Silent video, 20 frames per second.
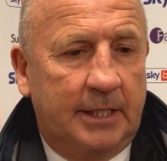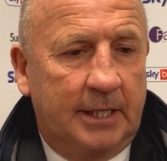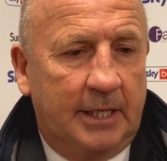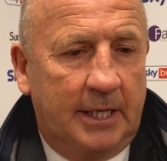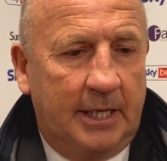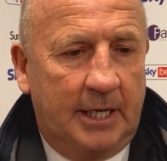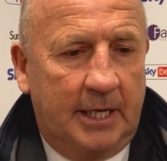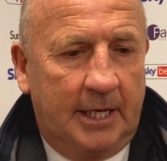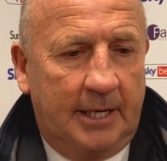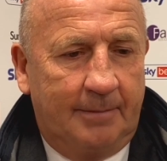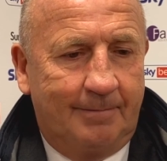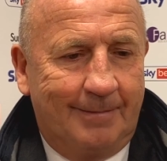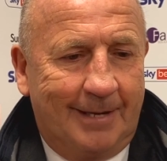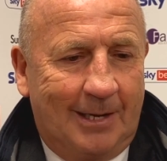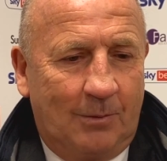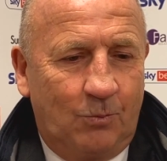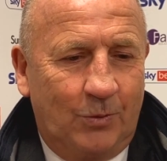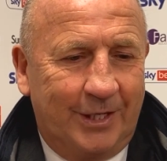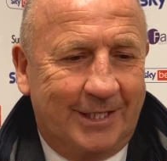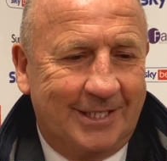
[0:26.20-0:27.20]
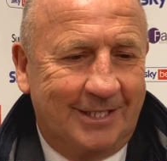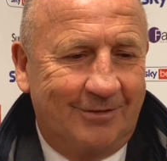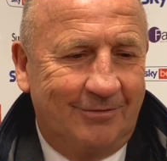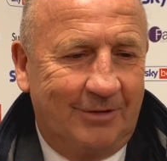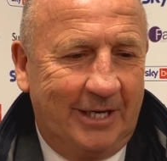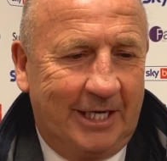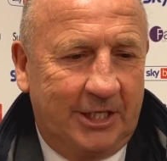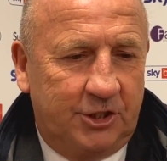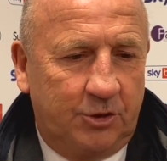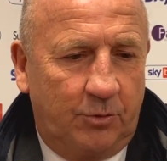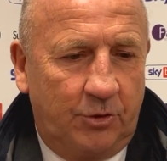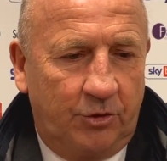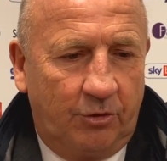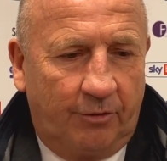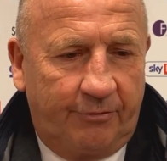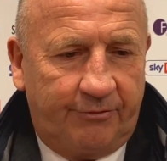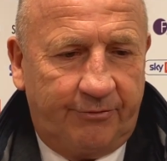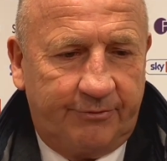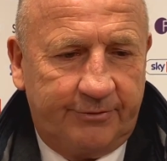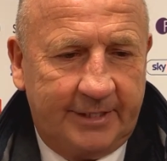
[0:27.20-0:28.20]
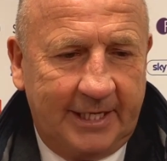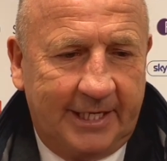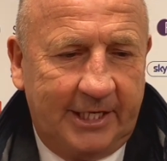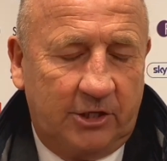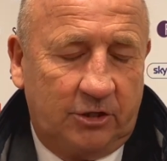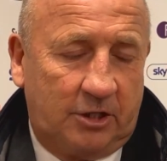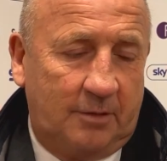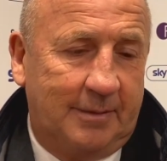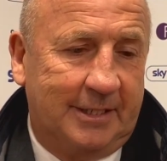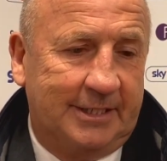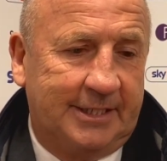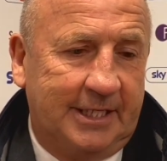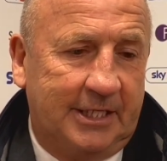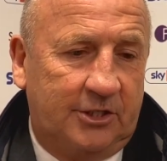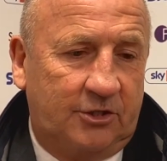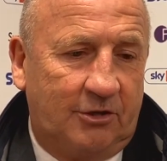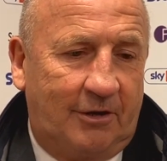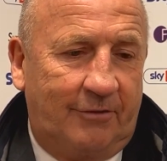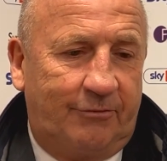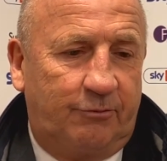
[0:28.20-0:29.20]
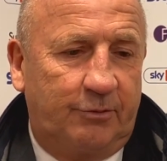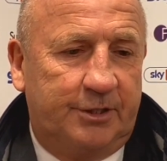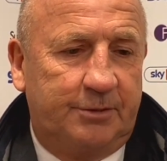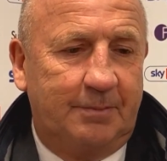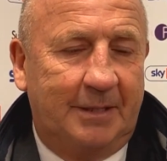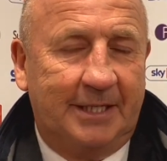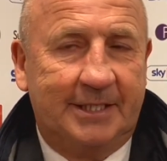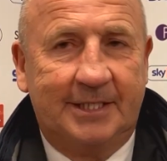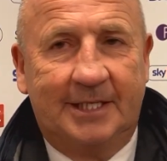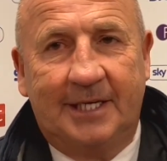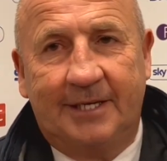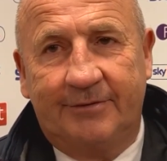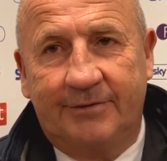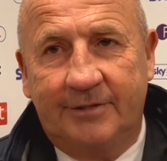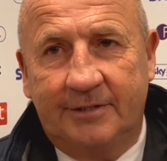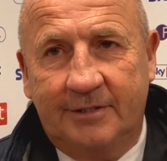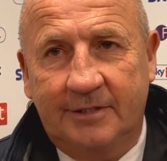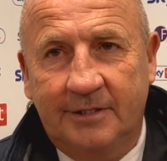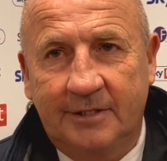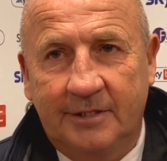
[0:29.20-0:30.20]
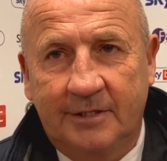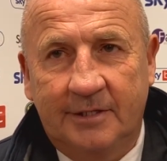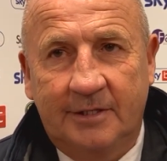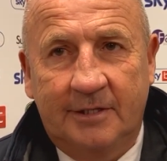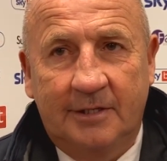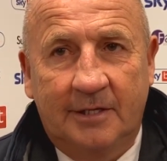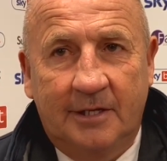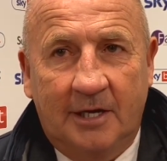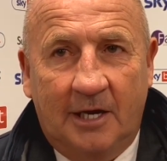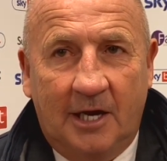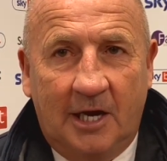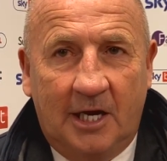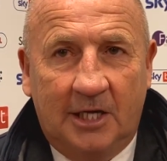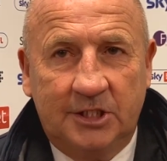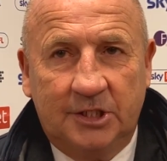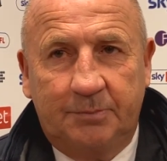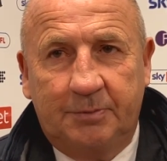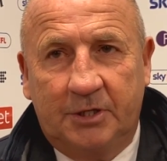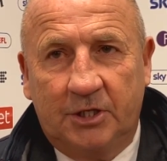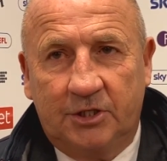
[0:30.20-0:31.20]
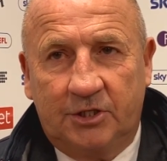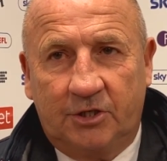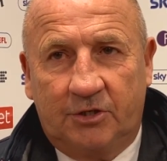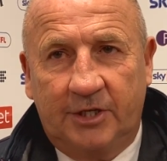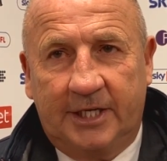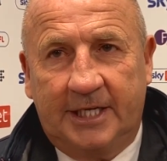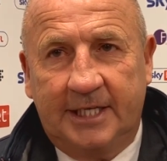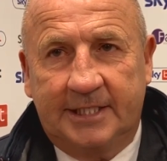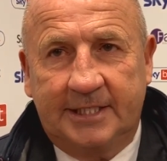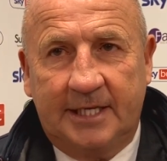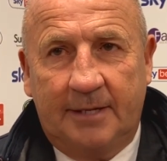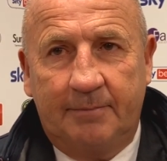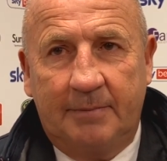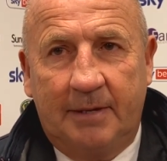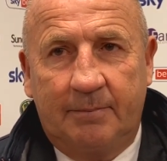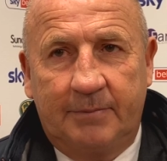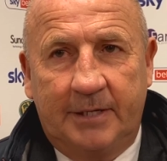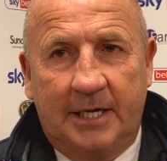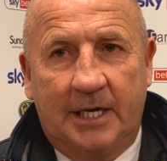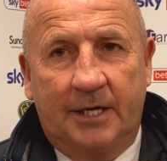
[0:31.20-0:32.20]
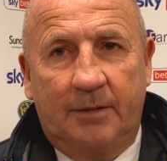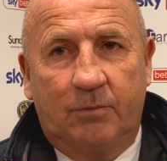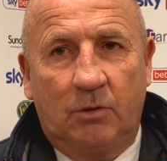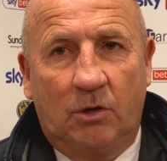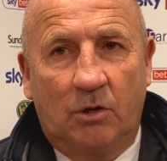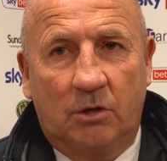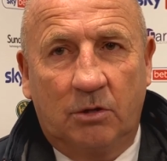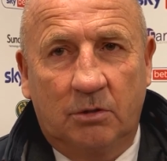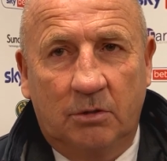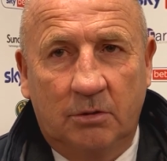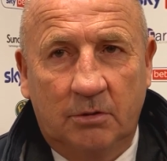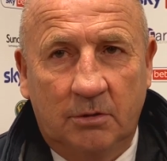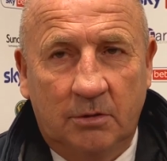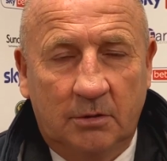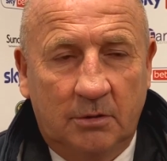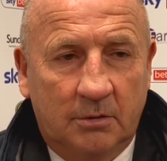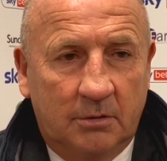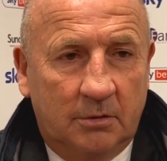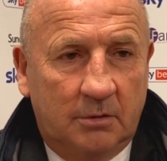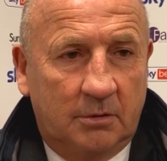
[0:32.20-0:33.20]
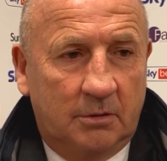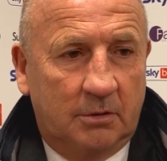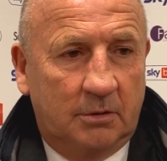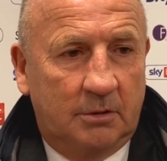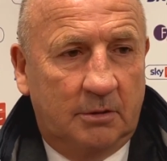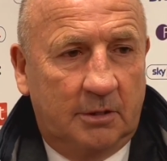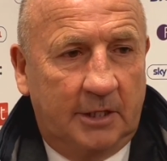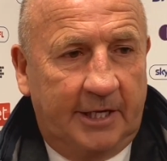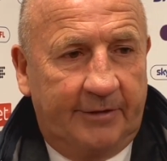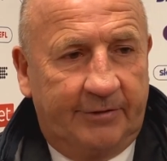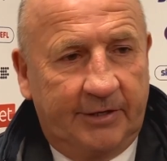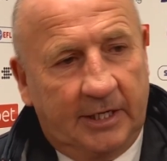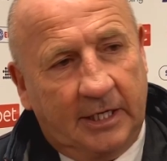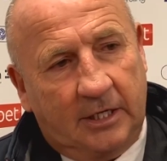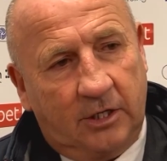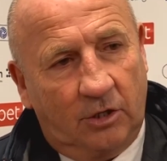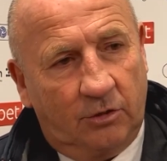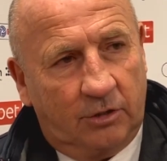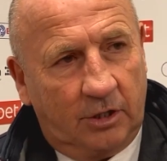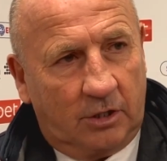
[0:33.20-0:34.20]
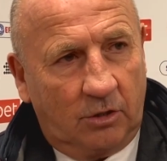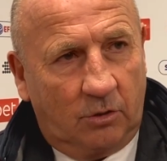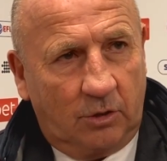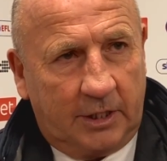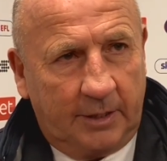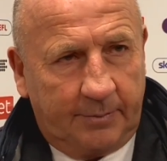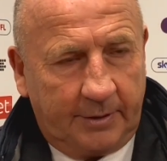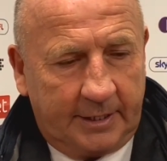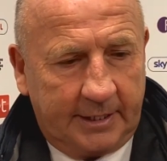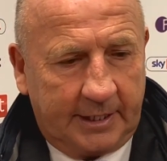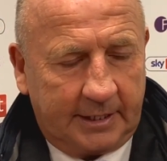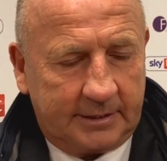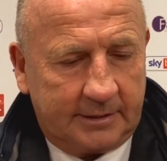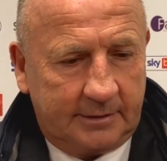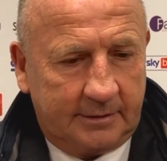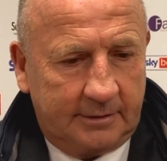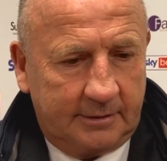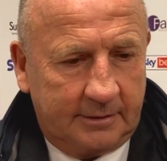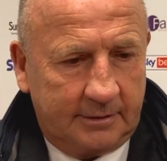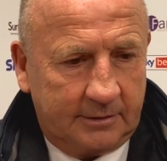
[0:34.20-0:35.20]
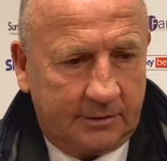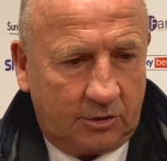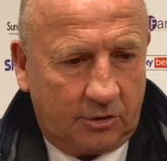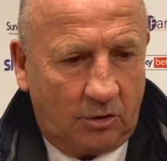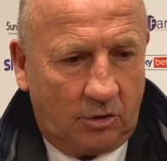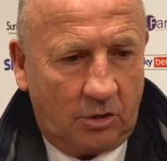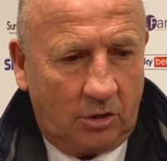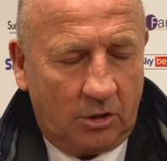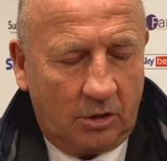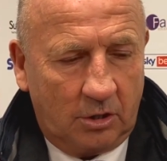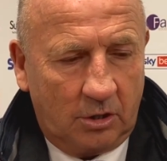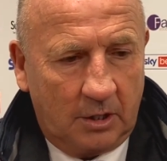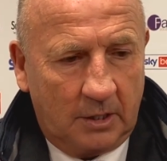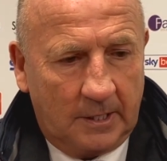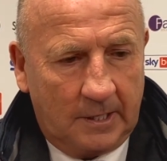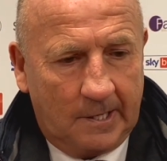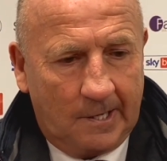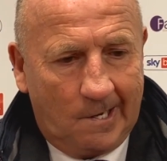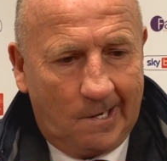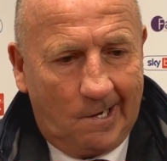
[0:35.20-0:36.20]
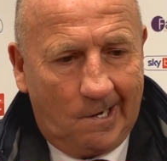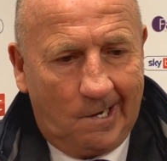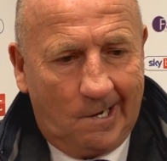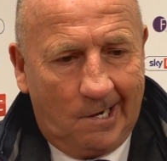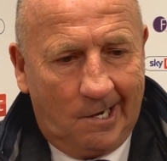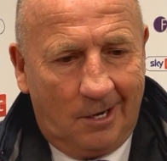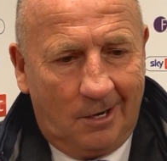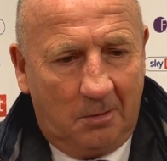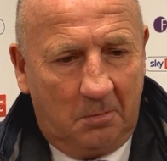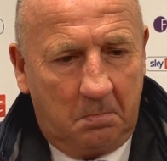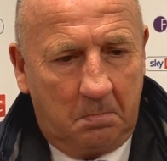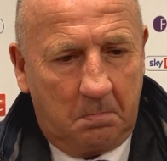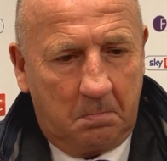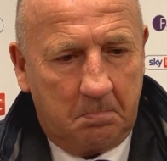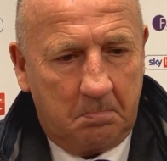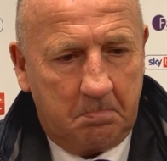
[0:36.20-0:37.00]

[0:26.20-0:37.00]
And we didn't really do enough. Then they got the man sent off, which makes it even harder because they're going to get 10 men behind the ball if you include the goalkeeper in that score. And